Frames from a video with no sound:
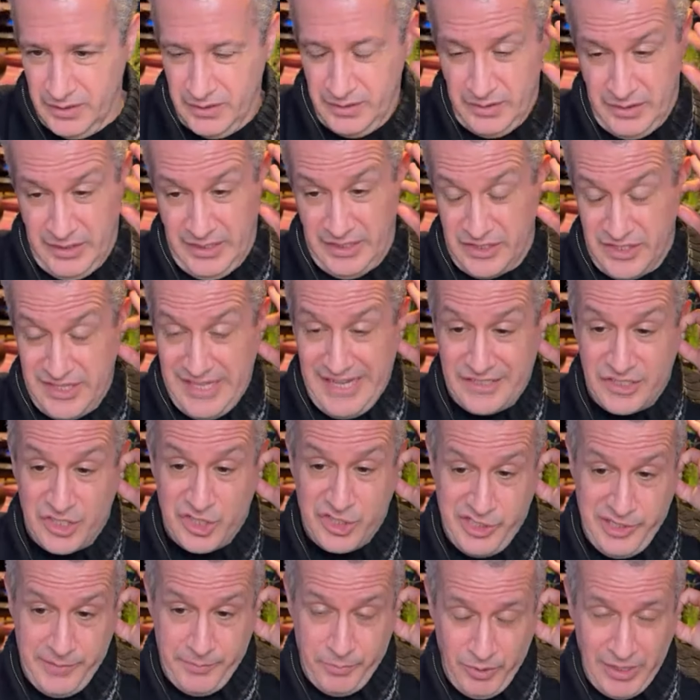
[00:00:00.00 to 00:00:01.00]
it's that
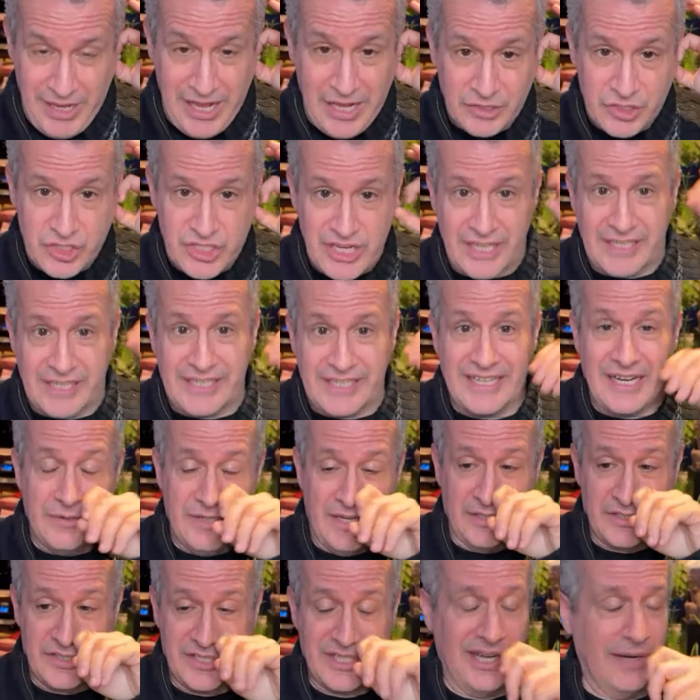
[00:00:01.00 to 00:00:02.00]
cheap. Well, I'll check it out
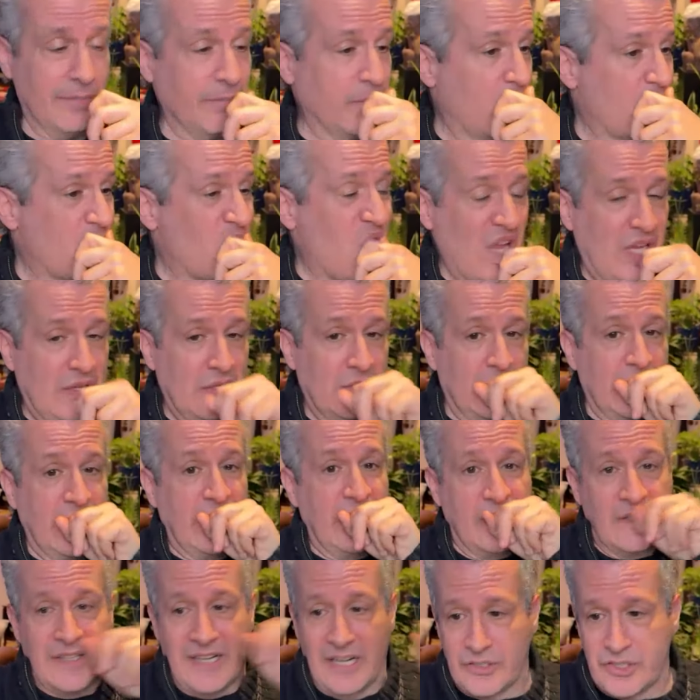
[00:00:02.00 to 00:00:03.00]
next time.
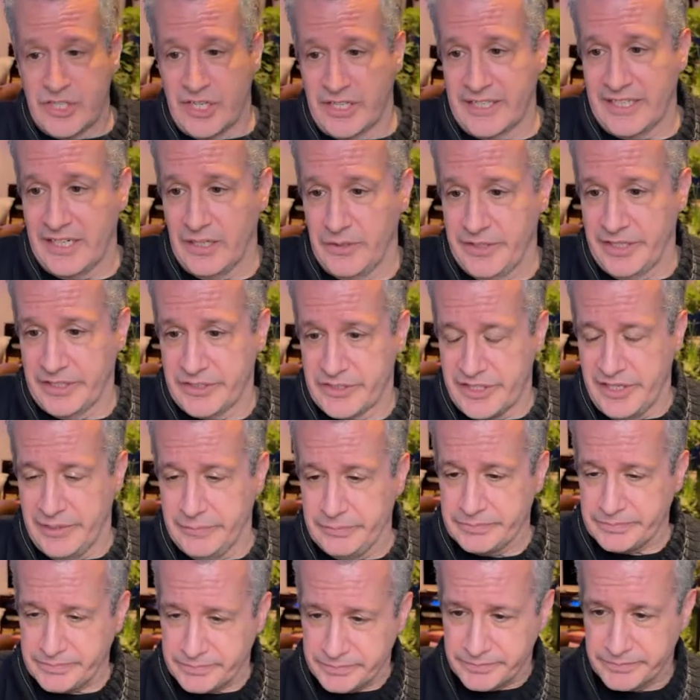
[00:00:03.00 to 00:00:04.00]
I'll check it out next
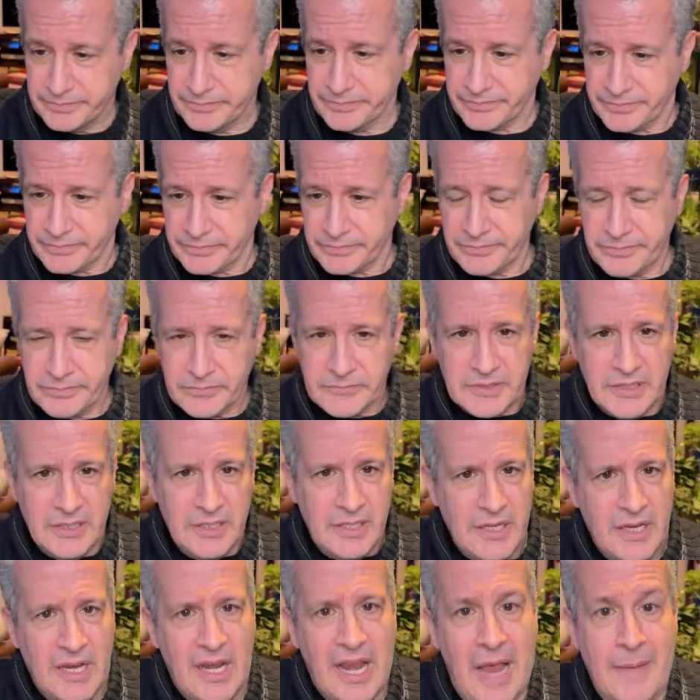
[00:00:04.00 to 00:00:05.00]
time.
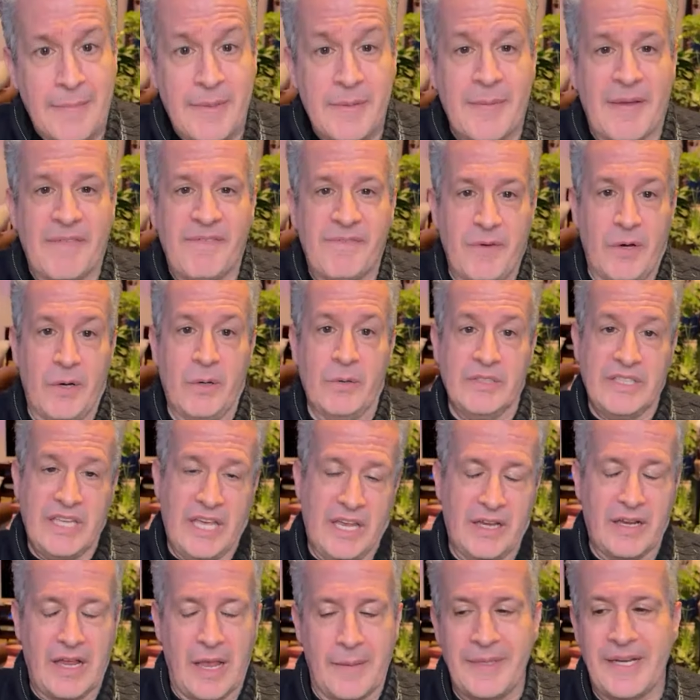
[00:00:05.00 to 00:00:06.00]
I mean, my phone,
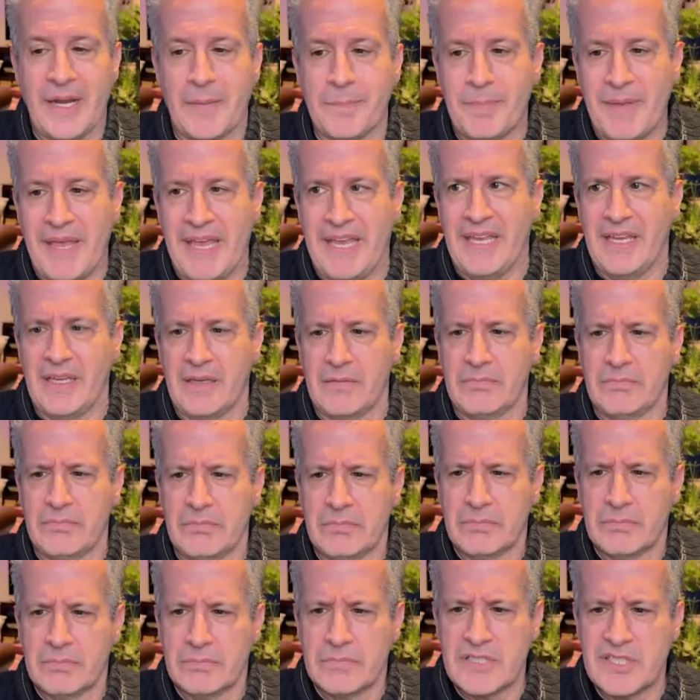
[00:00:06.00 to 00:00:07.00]
yeah. I mean, I'm paying
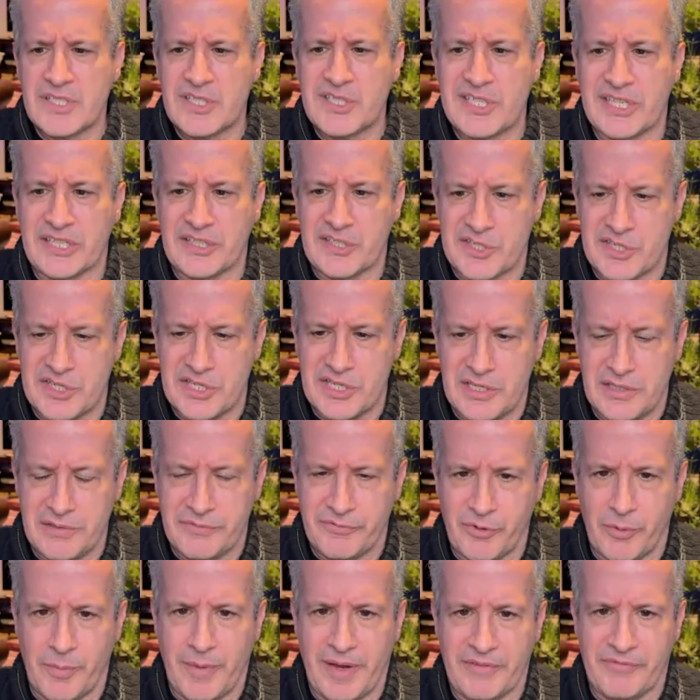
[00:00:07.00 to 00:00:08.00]
$60
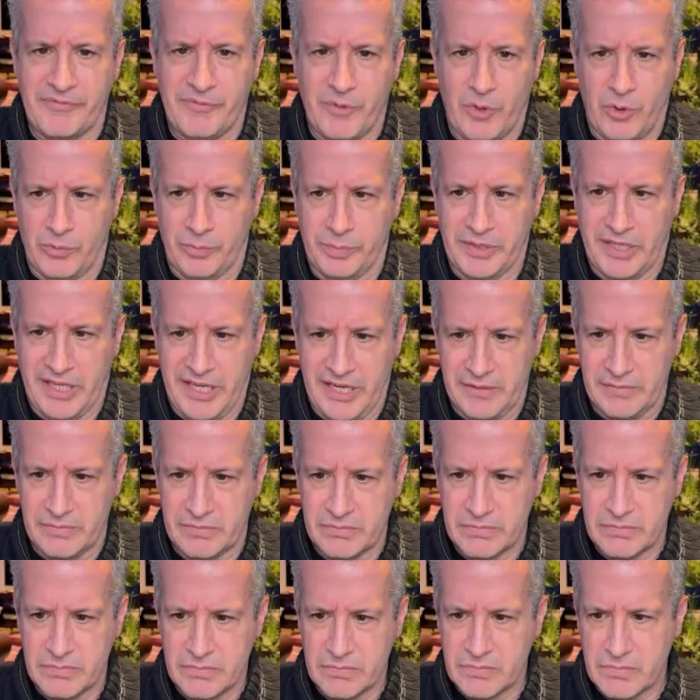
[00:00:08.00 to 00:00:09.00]
for my phone plan,
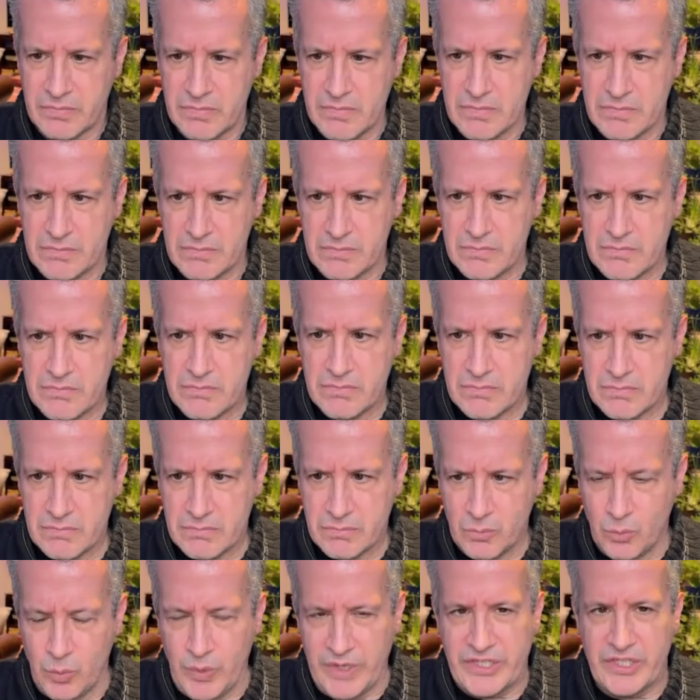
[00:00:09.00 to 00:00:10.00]

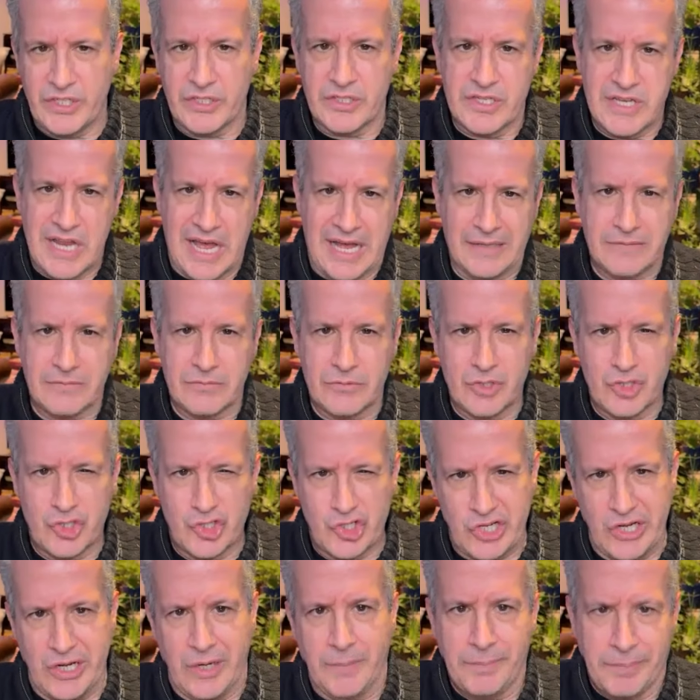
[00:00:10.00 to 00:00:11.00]
which is not
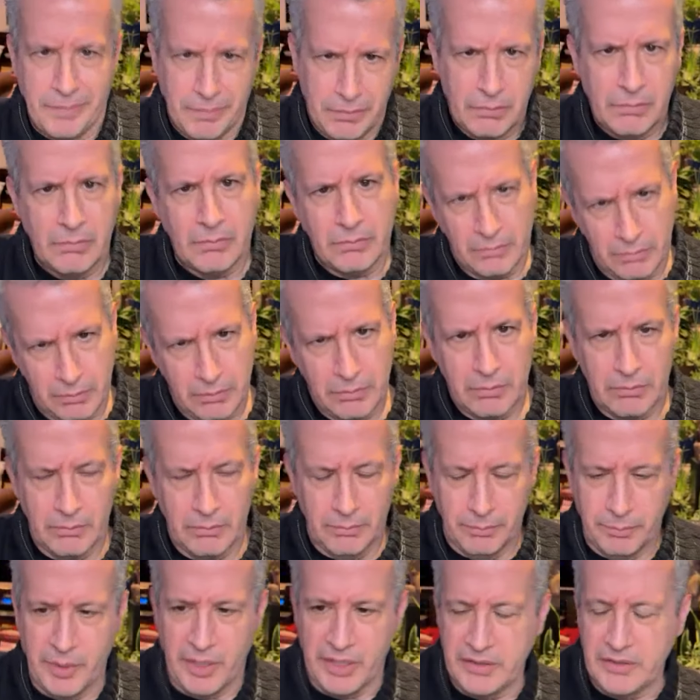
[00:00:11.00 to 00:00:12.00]
cheap,
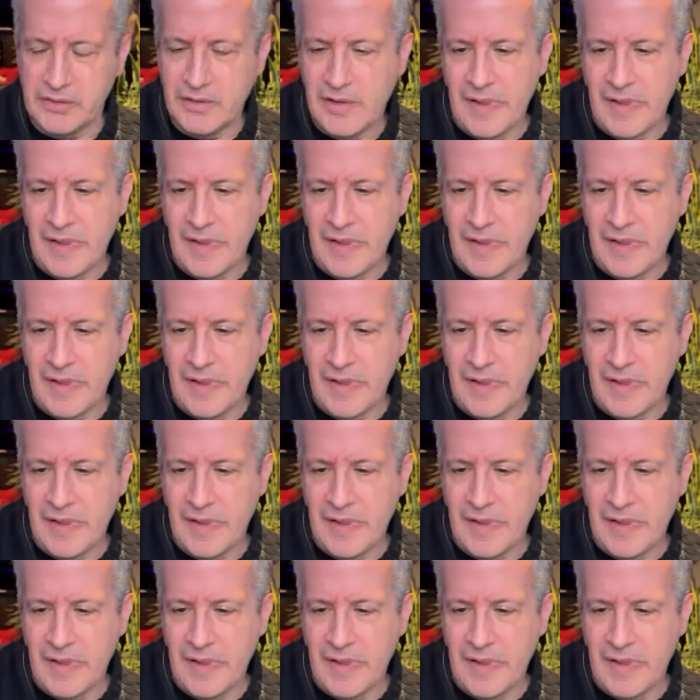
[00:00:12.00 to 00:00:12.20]
but